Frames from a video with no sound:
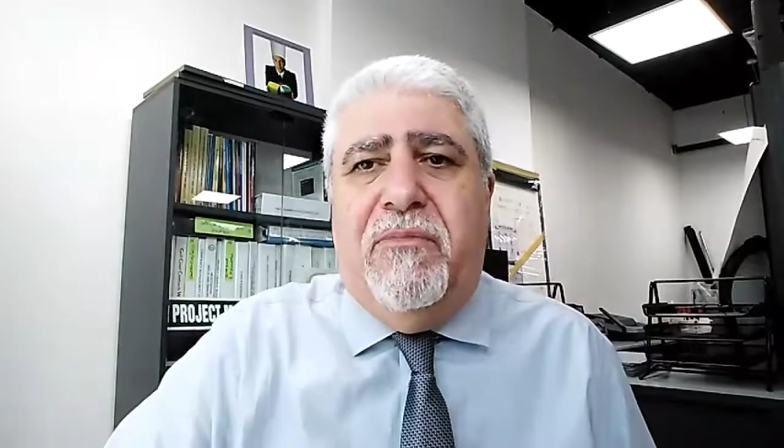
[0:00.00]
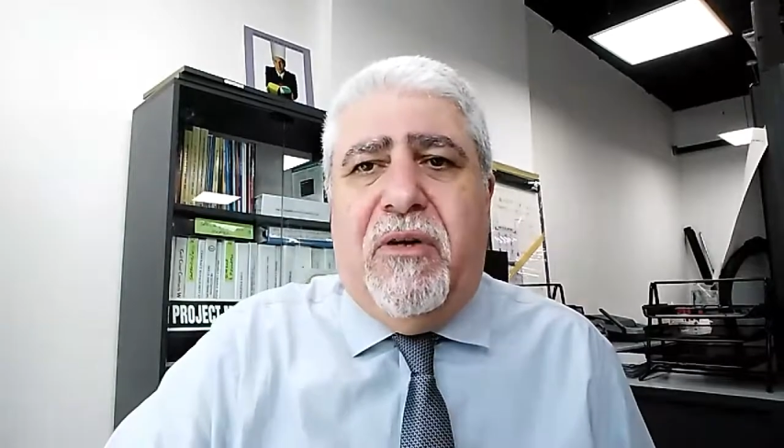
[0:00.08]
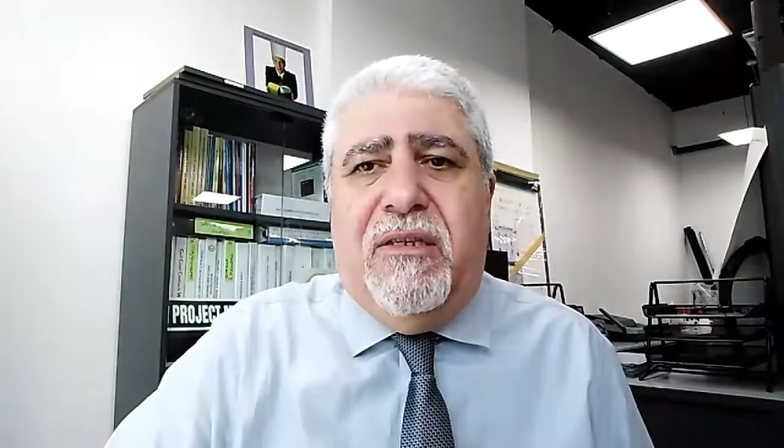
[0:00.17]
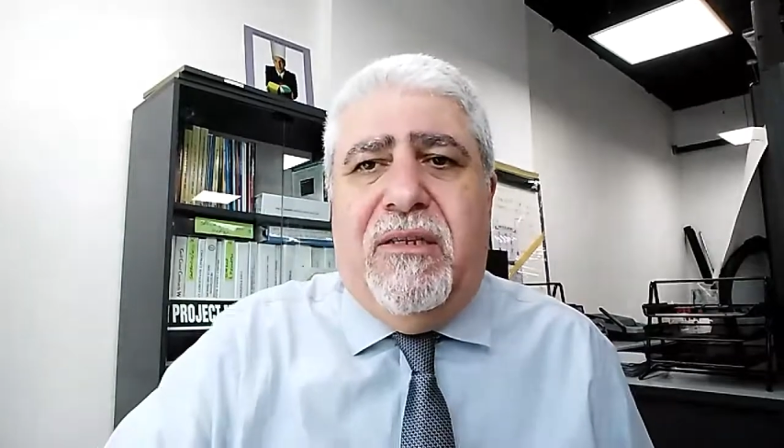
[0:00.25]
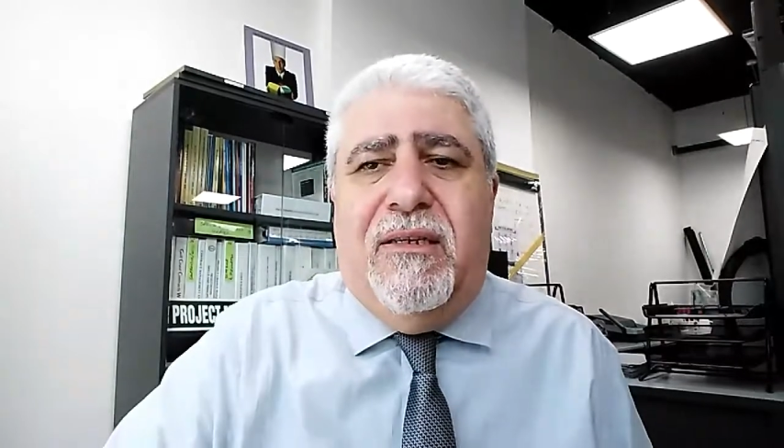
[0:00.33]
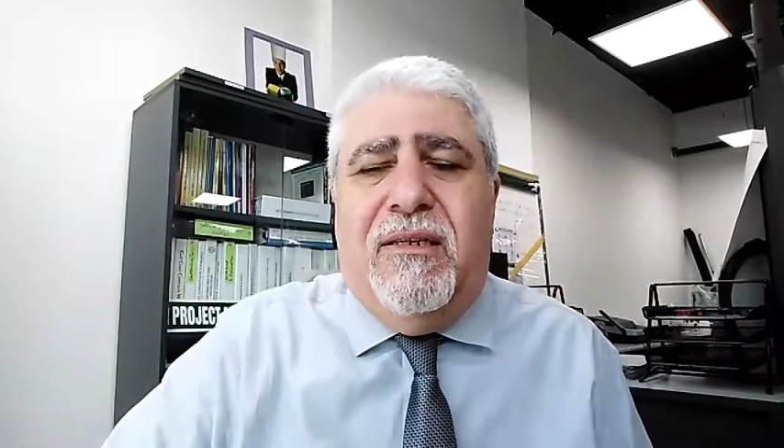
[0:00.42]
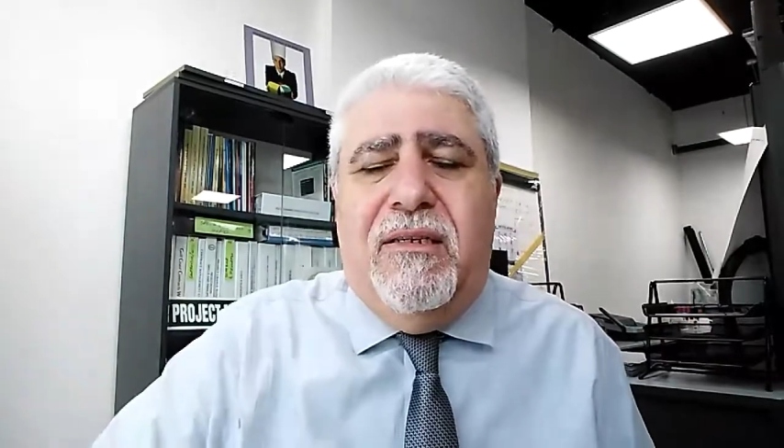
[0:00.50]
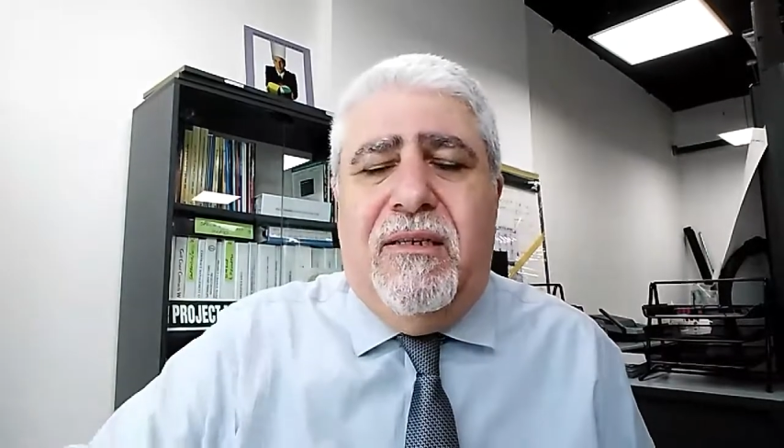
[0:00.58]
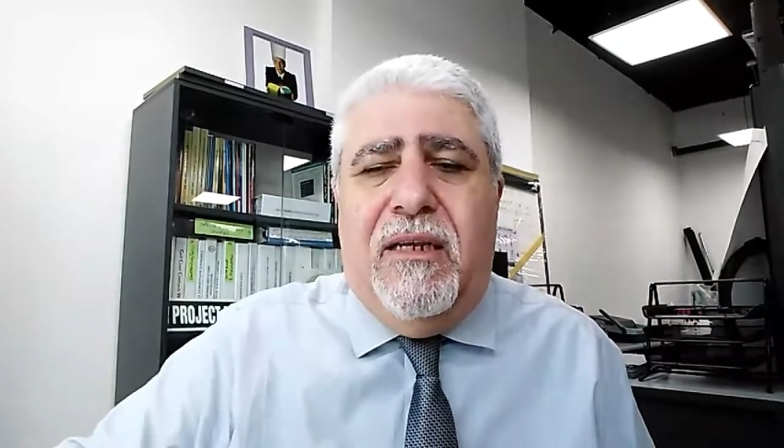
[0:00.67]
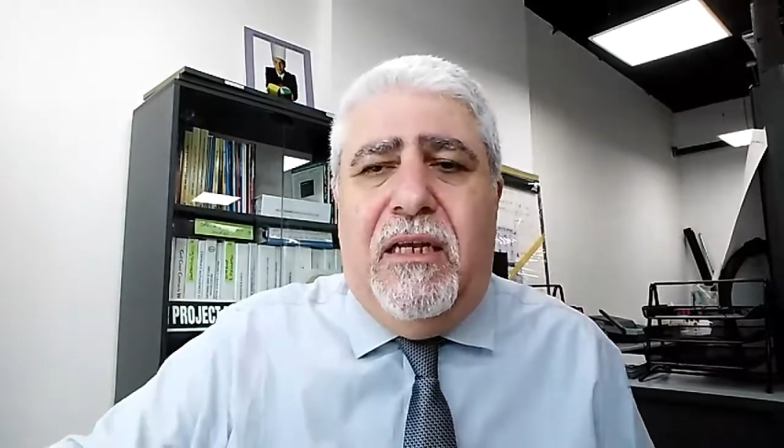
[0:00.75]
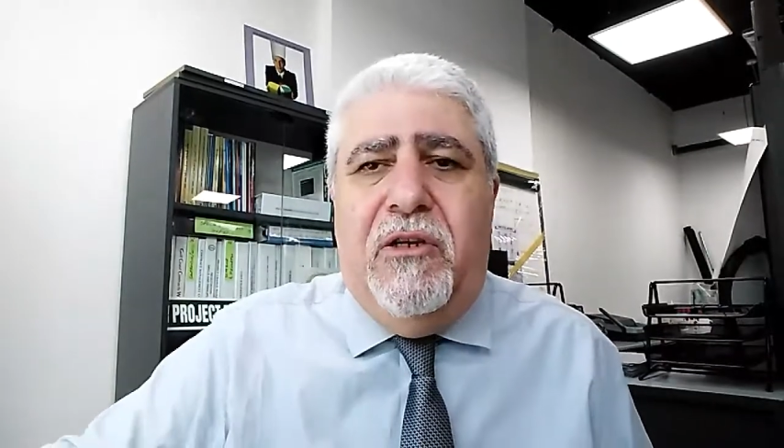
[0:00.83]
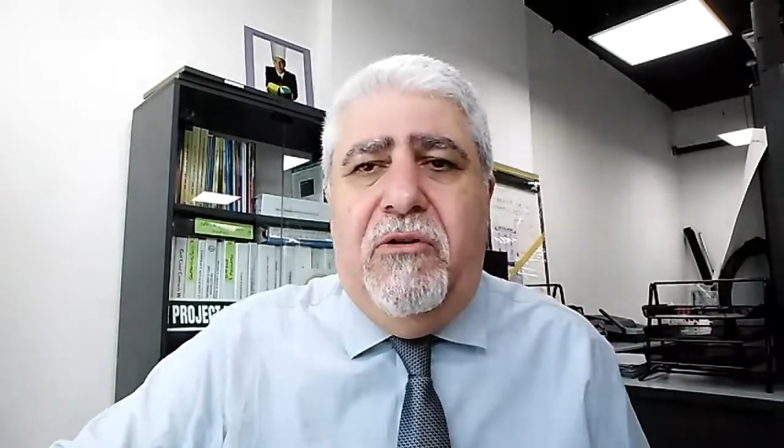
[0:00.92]
processes,
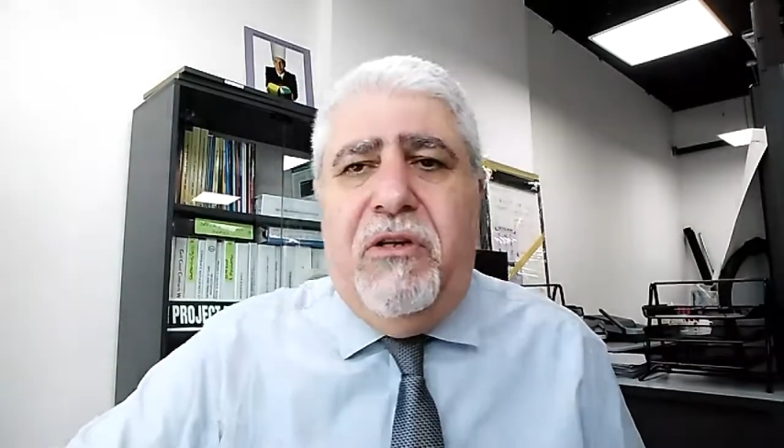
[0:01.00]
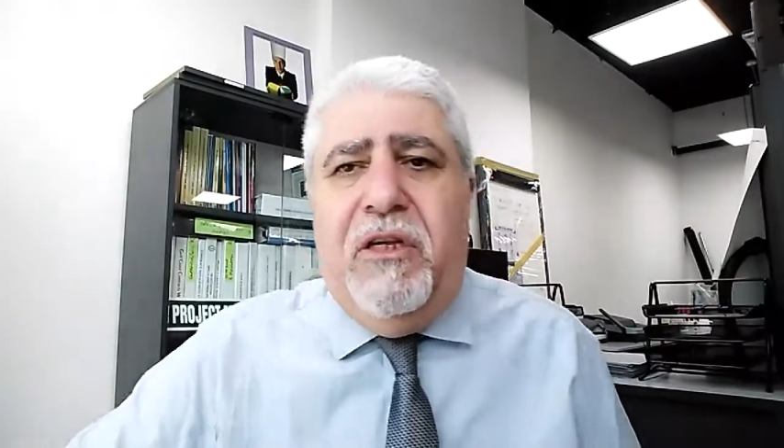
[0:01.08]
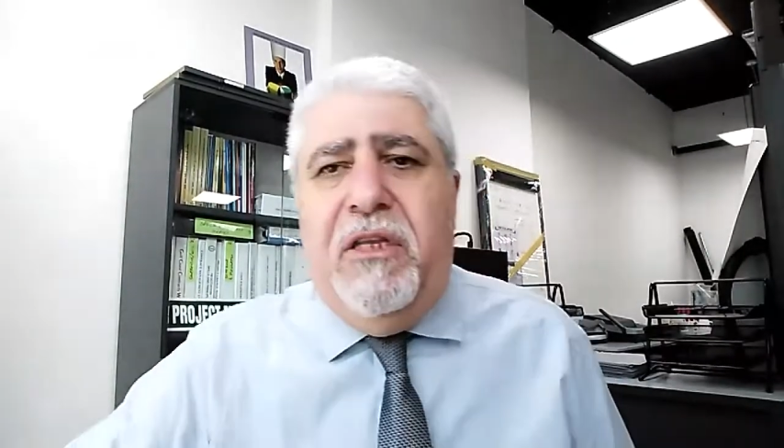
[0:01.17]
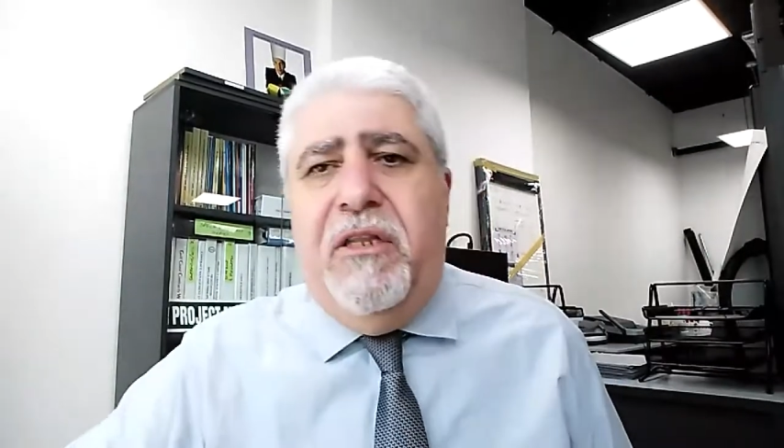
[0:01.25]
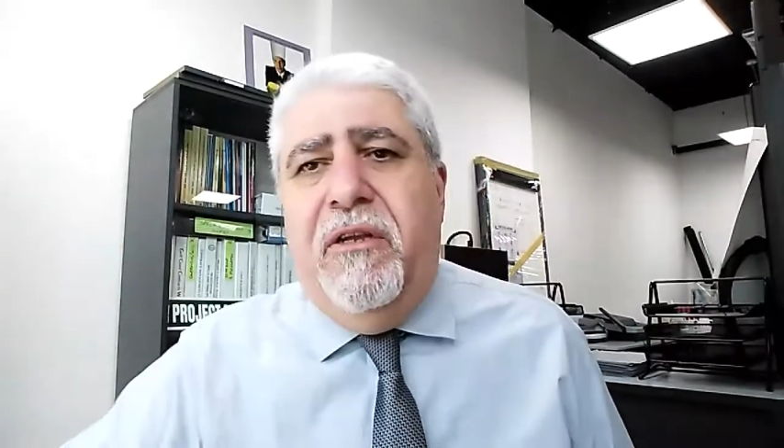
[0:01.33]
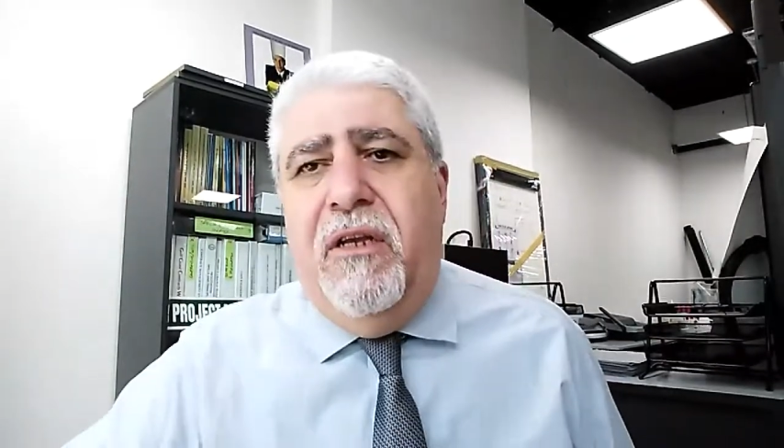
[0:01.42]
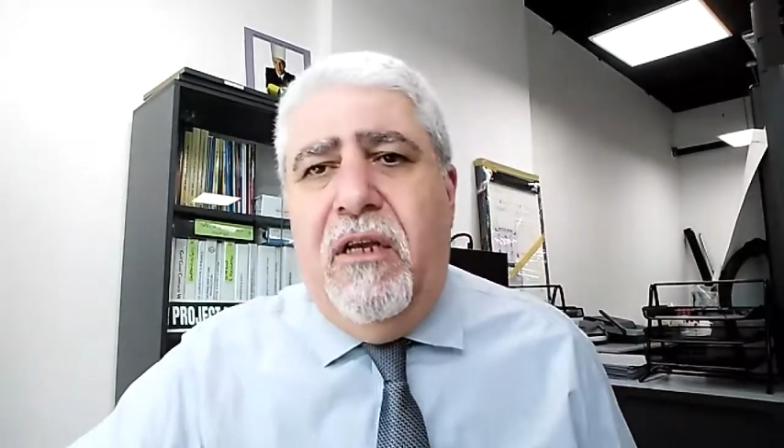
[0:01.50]
and you need